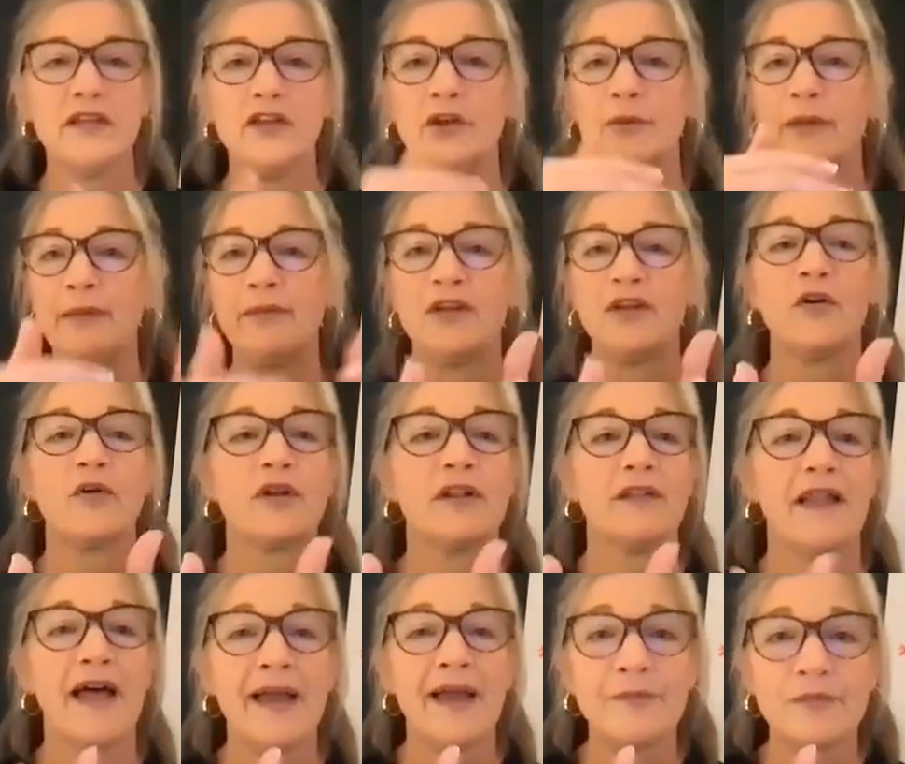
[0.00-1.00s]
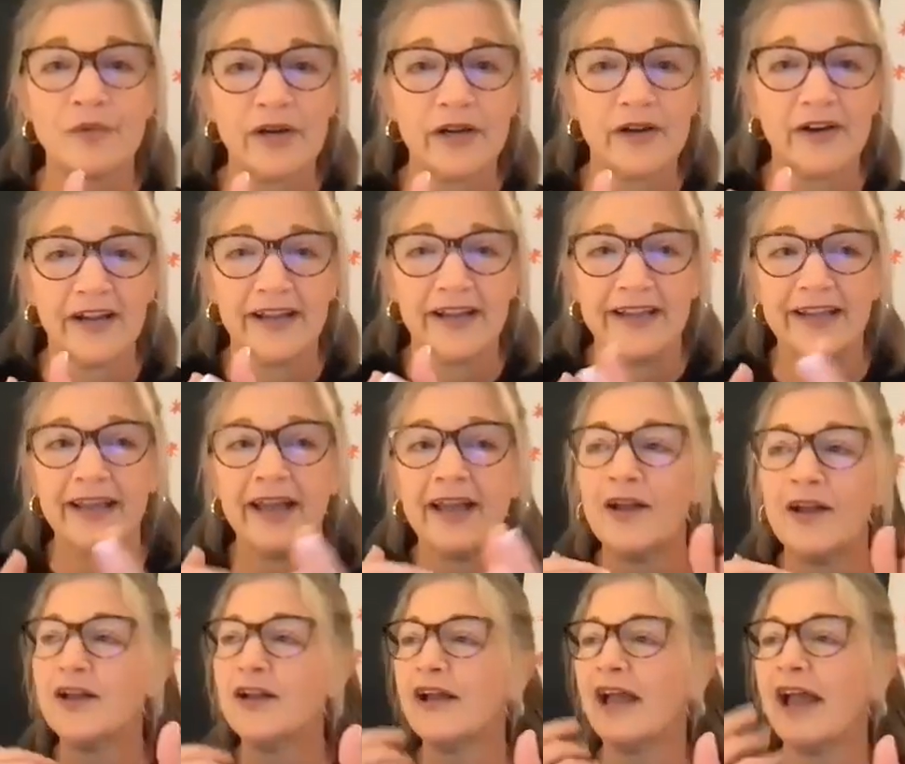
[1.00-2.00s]
maybe go to the
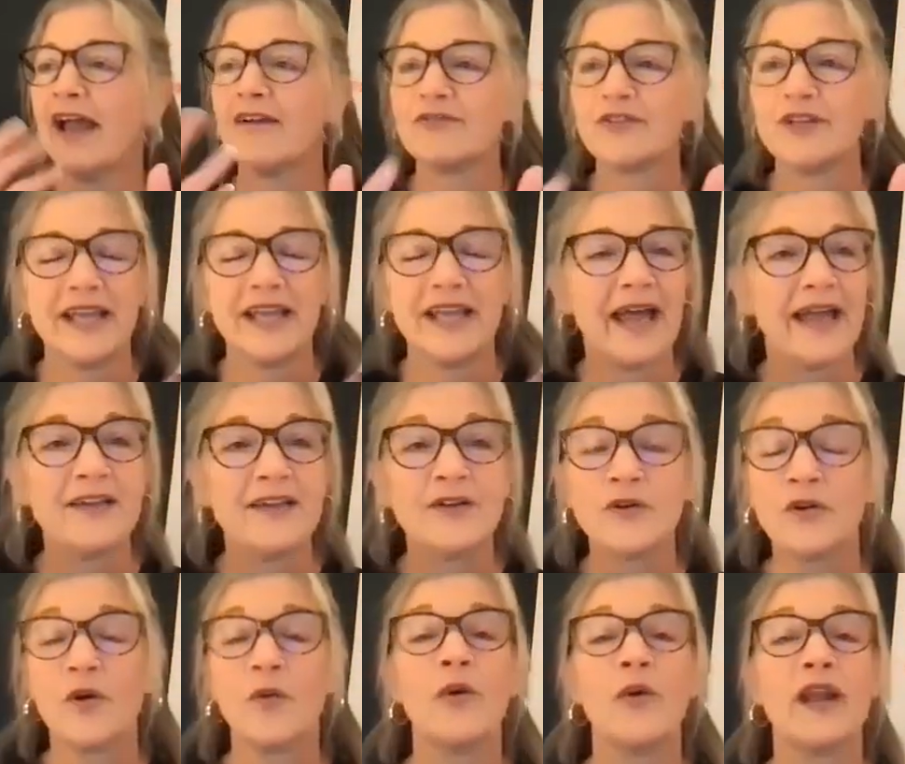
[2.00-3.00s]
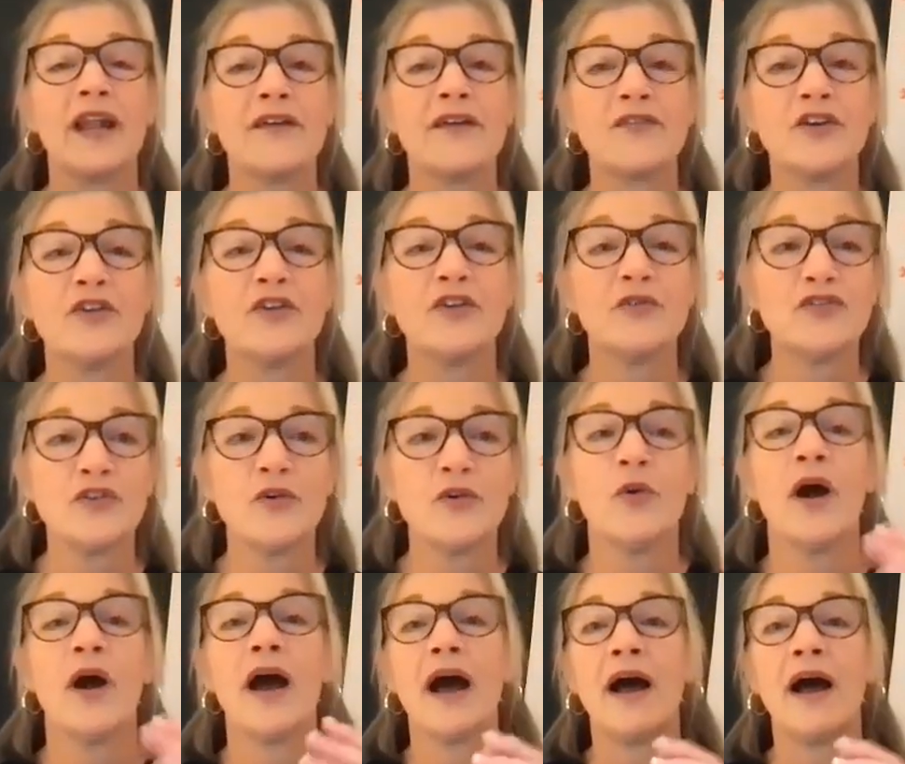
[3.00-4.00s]
library every day, I don't know, whatever you
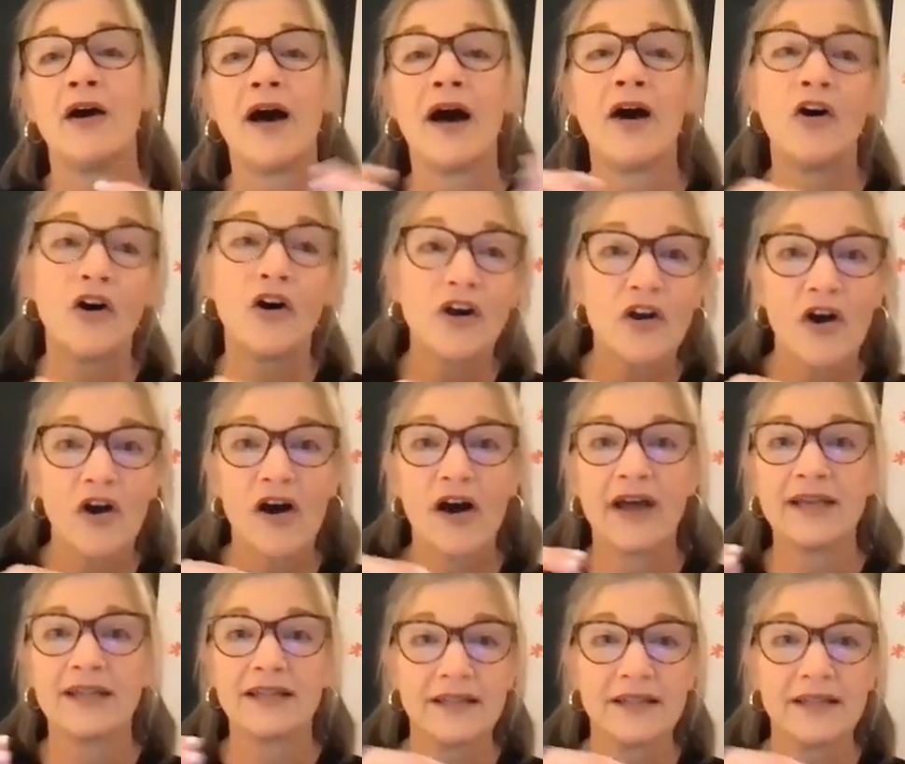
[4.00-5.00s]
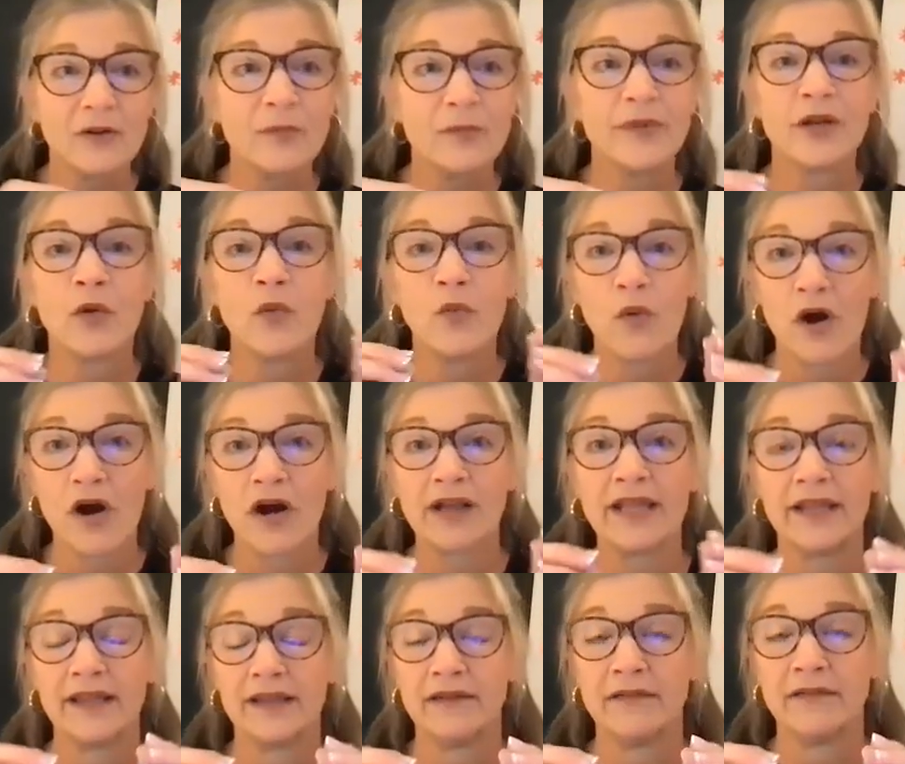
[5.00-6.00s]
do, hook on a little bit of
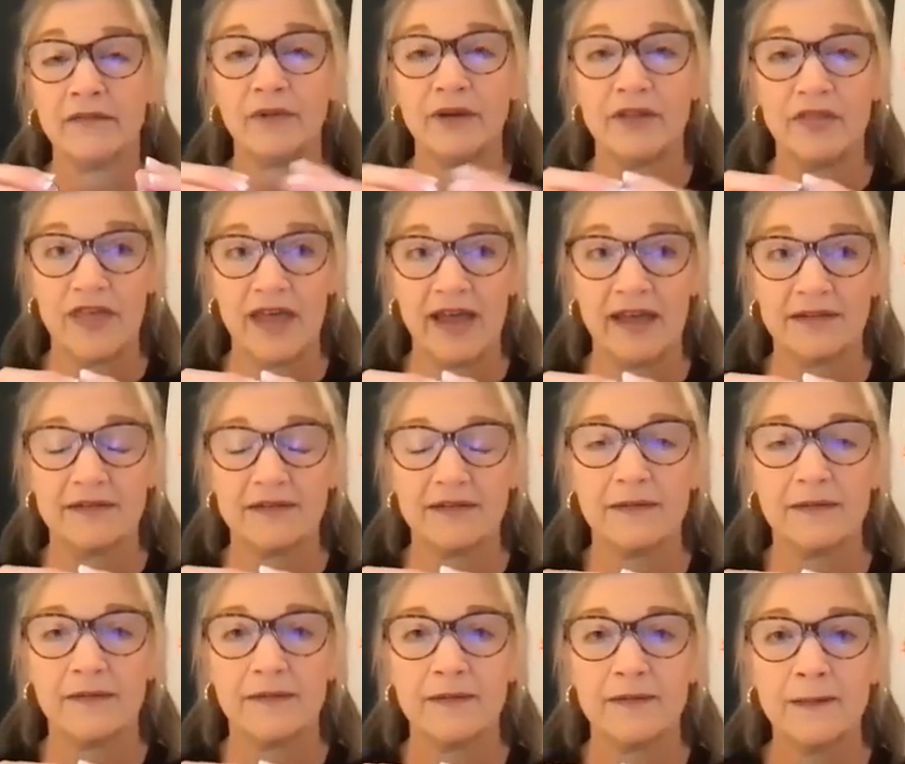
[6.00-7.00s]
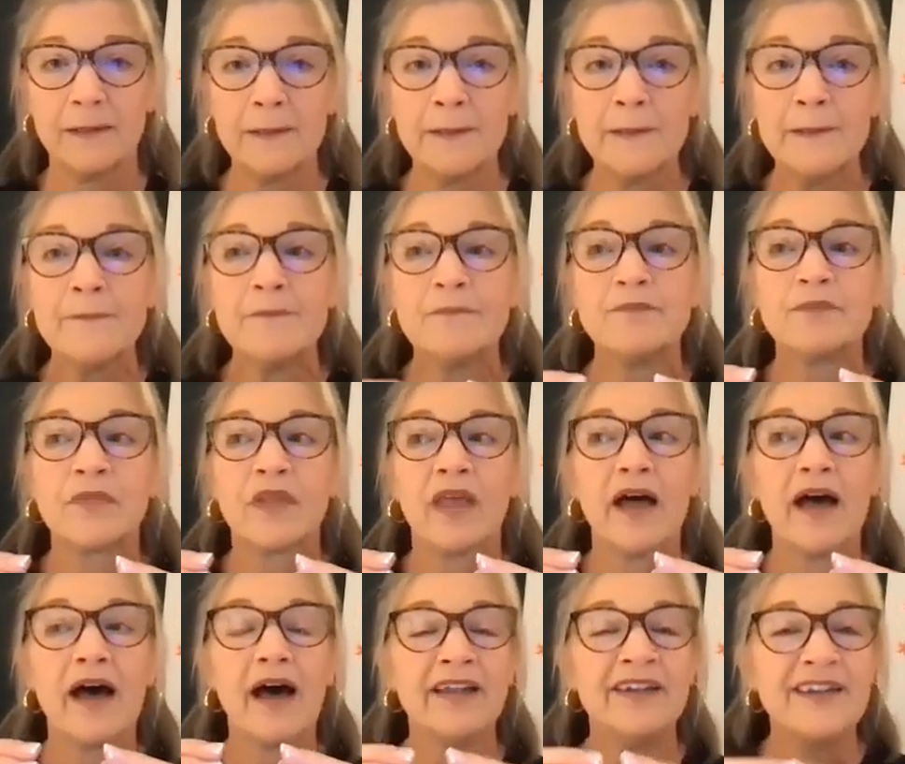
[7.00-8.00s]
walking with that.
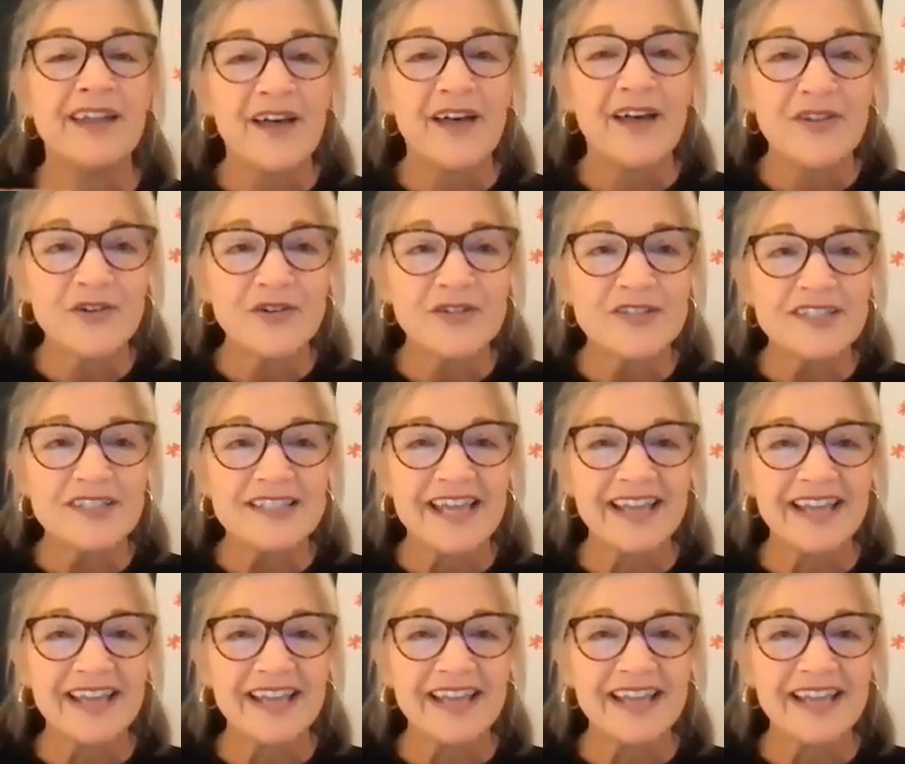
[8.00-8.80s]
Another